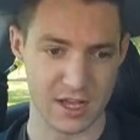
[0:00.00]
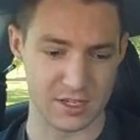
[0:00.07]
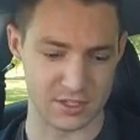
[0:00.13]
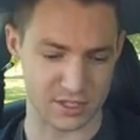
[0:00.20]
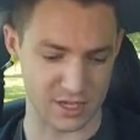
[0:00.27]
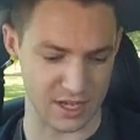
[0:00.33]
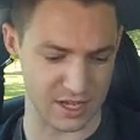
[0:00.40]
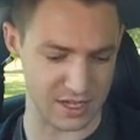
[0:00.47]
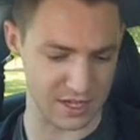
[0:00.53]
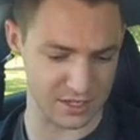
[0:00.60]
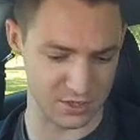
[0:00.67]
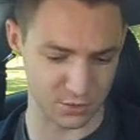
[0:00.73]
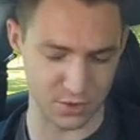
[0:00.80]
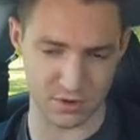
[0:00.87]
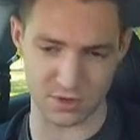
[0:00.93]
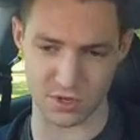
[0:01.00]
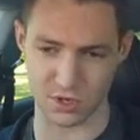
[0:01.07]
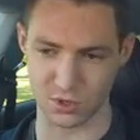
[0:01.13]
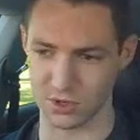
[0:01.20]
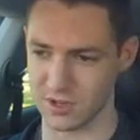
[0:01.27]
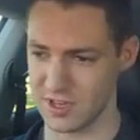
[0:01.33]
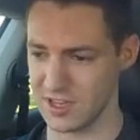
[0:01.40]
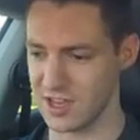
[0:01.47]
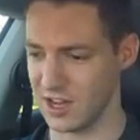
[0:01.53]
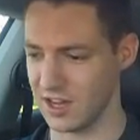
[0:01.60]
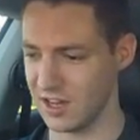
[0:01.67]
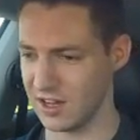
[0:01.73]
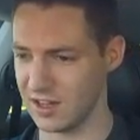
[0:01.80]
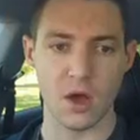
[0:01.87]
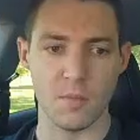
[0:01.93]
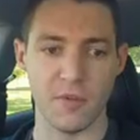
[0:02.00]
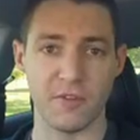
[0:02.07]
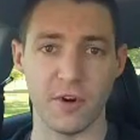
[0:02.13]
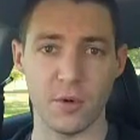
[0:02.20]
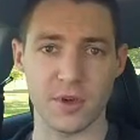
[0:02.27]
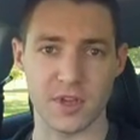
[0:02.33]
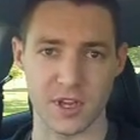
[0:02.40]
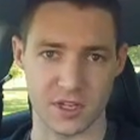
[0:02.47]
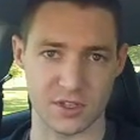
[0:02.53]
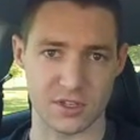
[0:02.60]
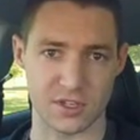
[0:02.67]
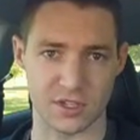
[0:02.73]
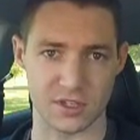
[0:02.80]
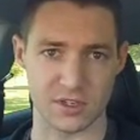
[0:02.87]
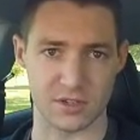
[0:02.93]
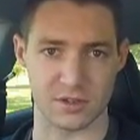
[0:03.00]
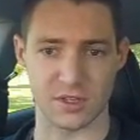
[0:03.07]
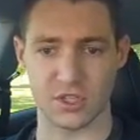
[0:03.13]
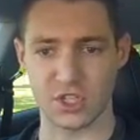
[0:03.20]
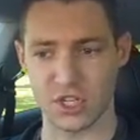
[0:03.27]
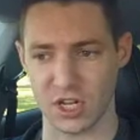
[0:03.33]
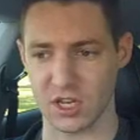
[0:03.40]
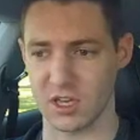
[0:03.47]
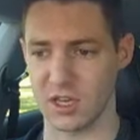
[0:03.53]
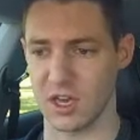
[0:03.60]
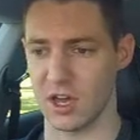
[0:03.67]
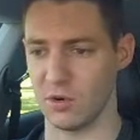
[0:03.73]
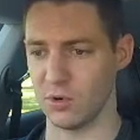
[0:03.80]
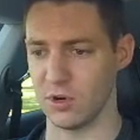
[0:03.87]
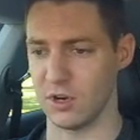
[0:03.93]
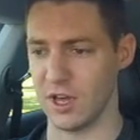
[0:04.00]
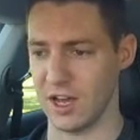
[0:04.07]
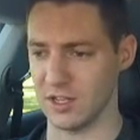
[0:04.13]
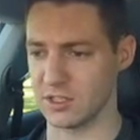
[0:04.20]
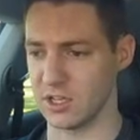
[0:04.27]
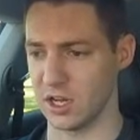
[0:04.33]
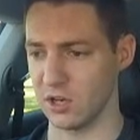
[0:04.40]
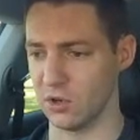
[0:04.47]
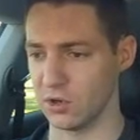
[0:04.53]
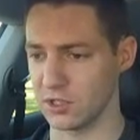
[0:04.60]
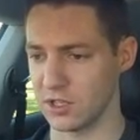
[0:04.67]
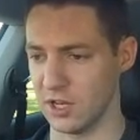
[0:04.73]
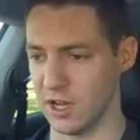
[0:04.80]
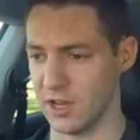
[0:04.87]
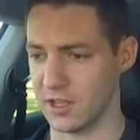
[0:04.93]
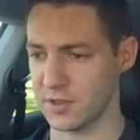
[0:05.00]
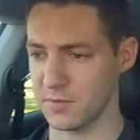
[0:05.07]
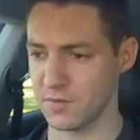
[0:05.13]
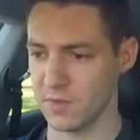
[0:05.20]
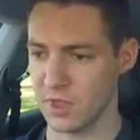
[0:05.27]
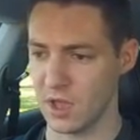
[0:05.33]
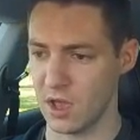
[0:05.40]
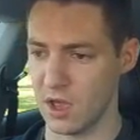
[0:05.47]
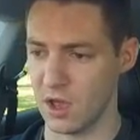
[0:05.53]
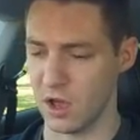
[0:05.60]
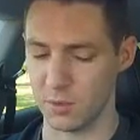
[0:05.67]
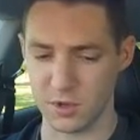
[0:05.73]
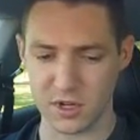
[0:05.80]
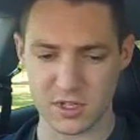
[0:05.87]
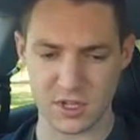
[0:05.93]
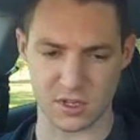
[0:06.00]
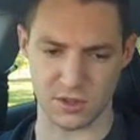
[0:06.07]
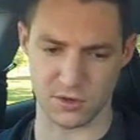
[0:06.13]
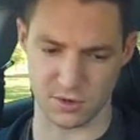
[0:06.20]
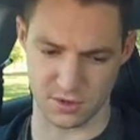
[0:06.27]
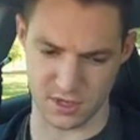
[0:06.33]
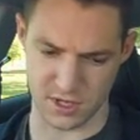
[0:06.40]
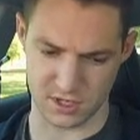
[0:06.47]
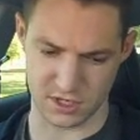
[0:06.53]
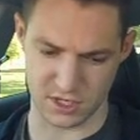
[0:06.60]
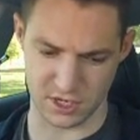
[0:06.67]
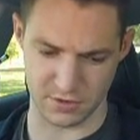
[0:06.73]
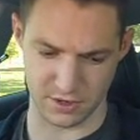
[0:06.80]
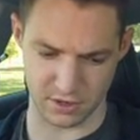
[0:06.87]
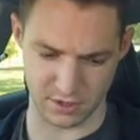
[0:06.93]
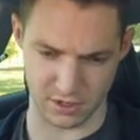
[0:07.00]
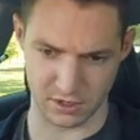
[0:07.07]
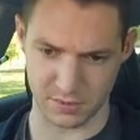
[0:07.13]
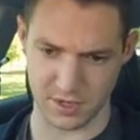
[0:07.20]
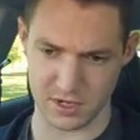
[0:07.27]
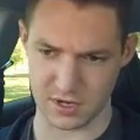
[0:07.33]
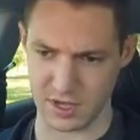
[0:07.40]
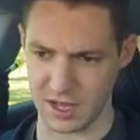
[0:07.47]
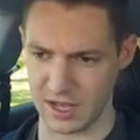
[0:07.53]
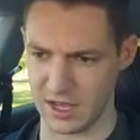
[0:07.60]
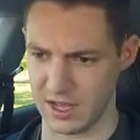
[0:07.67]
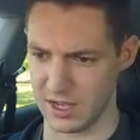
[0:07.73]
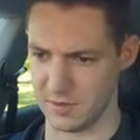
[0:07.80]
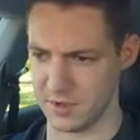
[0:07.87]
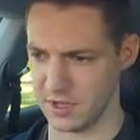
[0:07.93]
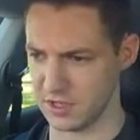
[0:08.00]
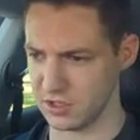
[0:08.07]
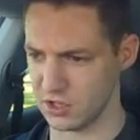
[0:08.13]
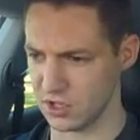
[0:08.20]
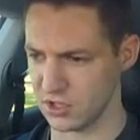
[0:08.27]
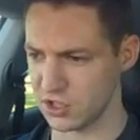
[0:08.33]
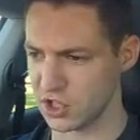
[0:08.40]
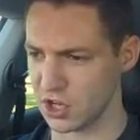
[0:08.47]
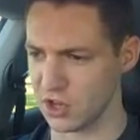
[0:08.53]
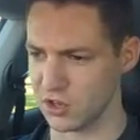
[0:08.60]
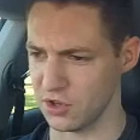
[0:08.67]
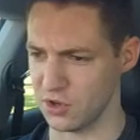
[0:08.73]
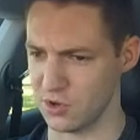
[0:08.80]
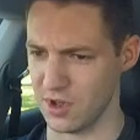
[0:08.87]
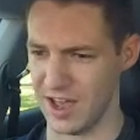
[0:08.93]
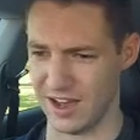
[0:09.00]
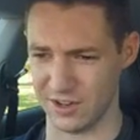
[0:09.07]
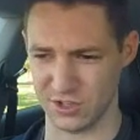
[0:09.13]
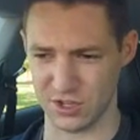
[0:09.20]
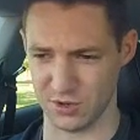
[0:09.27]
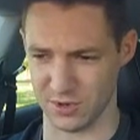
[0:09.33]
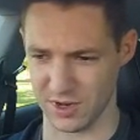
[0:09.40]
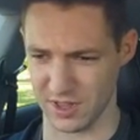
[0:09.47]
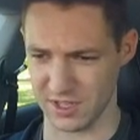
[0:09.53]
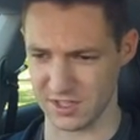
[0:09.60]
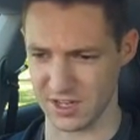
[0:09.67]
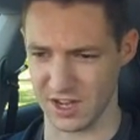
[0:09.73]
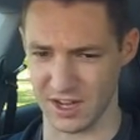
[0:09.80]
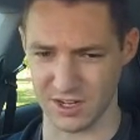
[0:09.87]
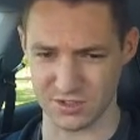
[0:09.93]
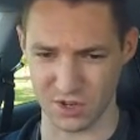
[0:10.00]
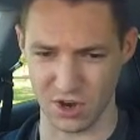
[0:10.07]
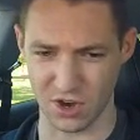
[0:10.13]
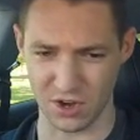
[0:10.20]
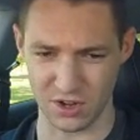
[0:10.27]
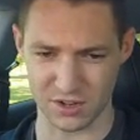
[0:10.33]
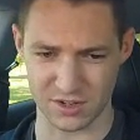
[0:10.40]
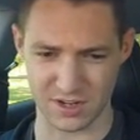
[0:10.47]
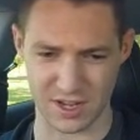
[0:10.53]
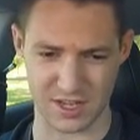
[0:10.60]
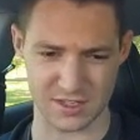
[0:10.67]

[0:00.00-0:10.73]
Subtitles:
It's a really cool looking car. Before we get to checking out what outside looks like, I'm going to take you through the interior a little bit, show you how to turn one of these cars on.